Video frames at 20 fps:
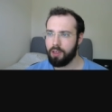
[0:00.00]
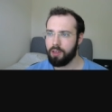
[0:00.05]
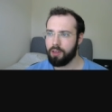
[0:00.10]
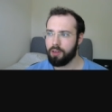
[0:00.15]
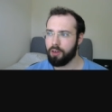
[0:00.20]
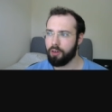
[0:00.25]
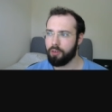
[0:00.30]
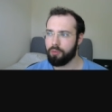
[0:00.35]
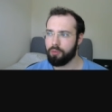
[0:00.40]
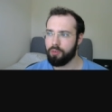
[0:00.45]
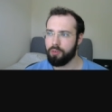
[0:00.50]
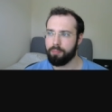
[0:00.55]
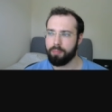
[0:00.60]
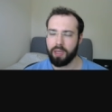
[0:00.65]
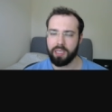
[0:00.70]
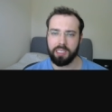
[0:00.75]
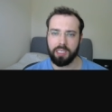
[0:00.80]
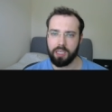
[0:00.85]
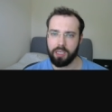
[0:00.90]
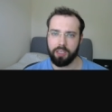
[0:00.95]
you know
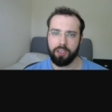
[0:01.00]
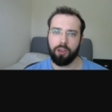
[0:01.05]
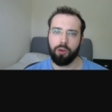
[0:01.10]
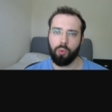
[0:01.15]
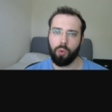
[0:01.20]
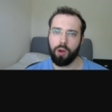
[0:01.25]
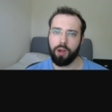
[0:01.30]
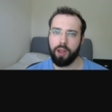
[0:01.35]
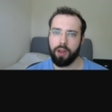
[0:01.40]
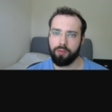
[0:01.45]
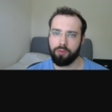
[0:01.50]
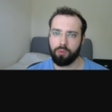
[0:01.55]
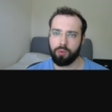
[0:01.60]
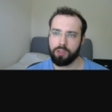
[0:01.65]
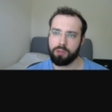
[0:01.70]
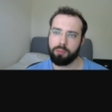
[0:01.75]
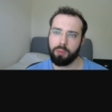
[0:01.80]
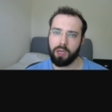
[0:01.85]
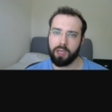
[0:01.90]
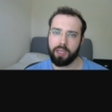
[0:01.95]
basically no one. Everyone
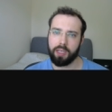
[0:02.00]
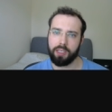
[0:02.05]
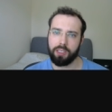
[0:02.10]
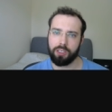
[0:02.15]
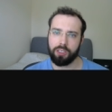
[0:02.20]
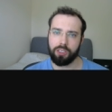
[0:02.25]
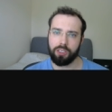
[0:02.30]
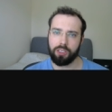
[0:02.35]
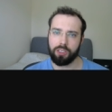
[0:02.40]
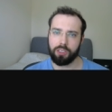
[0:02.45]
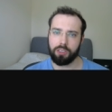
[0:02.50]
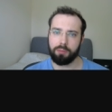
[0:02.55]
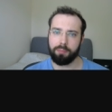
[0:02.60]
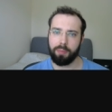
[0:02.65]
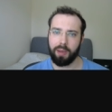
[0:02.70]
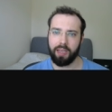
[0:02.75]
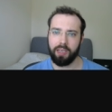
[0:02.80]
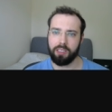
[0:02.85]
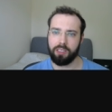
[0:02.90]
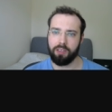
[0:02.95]
is buying it just as a
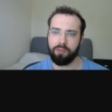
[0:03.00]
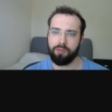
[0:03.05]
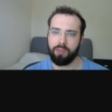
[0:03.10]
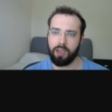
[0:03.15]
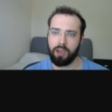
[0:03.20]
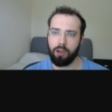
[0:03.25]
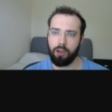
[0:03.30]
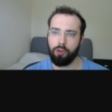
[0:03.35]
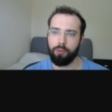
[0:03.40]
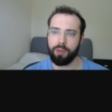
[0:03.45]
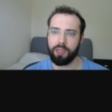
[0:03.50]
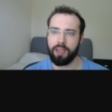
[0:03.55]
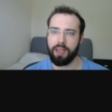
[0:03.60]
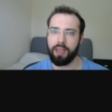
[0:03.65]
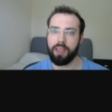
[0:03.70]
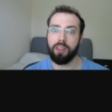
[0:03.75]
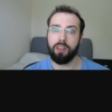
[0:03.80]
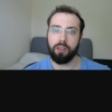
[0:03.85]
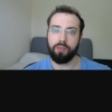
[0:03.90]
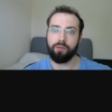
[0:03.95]
speculative thing, hoping that
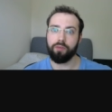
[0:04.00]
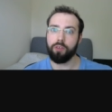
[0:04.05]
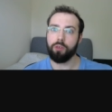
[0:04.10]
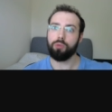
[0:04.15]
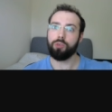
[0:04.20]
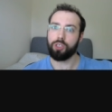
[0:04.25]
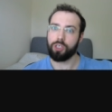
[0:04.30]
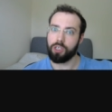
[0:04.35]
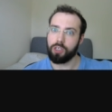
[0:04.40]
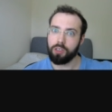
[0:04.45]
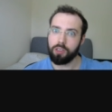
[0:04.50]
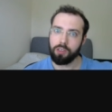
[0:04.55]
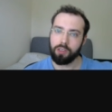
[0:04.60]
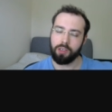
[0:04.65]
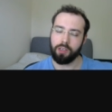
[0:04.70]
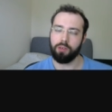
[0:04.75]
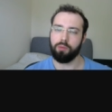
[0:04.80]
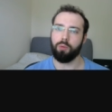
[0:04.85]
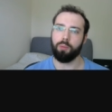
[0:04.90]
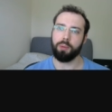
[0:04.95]
in the future
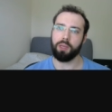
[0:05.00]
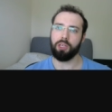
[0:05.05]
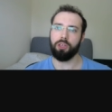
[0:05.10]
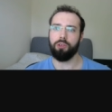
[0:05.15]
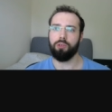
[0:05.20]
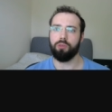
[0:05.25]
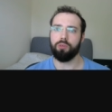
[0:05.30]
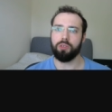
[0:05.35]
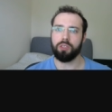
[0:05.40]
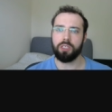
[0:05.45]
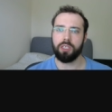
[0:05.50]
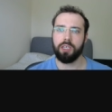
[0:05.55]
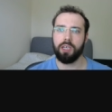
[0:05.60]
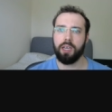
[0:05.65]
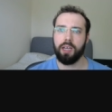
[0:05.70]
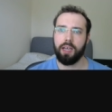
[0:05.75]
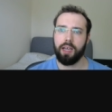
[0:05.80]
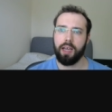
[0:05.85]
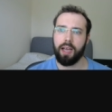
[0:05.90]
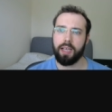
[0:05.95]
it will be used
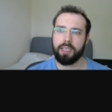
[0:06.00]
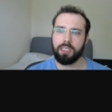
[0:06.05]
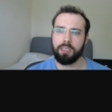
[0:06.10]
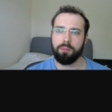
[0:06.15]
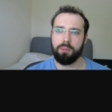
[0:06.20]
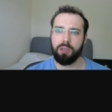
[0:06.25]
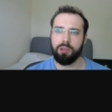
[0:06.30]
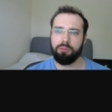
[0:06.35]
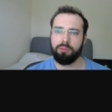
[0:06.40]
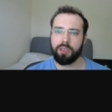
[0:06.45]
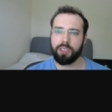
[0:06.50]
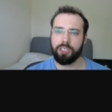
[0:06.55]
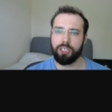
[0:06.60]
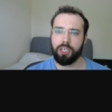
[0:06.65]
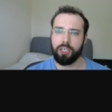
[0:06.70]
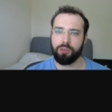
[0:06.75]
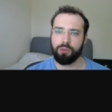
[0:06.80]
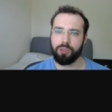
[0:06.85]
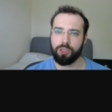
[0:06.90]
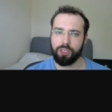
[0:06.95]
as a medium of
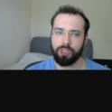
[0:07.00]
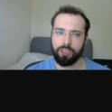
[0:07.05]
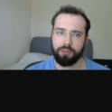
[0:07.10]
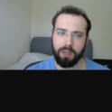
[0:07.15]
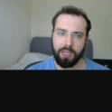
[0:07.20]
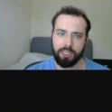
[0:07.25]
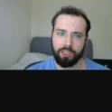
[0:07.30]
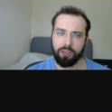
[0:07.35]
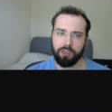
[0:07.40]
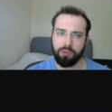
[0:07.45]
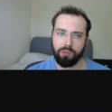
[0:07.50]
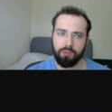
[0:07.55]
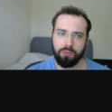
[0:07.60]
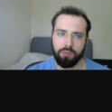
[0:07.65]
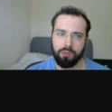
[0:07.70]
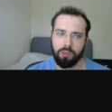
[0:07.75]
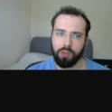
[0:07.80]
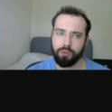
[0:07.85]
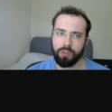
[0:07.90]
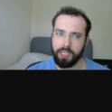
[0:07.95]
exchange, which just makes no
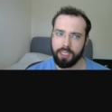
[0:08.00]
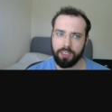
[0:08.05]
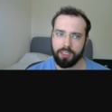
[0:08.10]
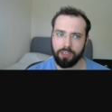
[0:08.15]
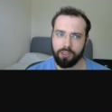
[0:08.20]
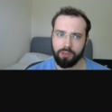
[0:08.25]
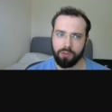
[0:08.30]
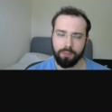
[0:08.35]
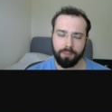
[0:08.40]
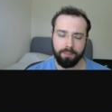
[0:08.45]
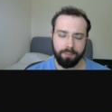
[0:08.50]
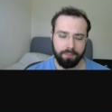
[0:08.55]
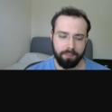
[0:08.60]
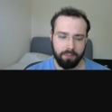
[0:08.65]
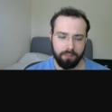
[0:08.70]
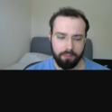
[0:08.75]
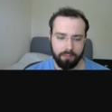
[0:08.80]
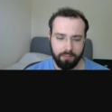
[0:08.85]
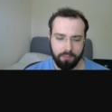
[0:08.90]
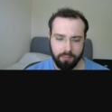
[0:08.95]
no sense at
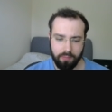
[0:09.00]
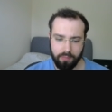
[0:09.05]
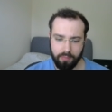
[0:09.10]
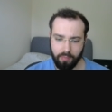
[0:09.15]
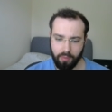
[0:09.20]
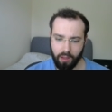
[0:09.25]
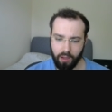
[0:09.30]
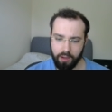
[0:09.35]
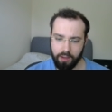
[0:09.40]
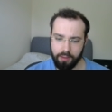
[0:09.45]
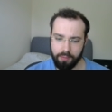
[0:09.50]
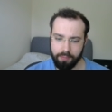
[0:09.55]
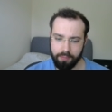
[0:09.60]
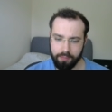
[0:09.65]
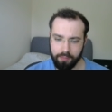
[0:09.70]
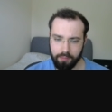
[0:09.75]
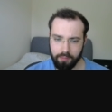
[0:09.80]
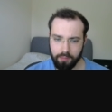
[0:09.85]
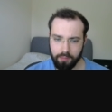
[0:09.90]
all. Um,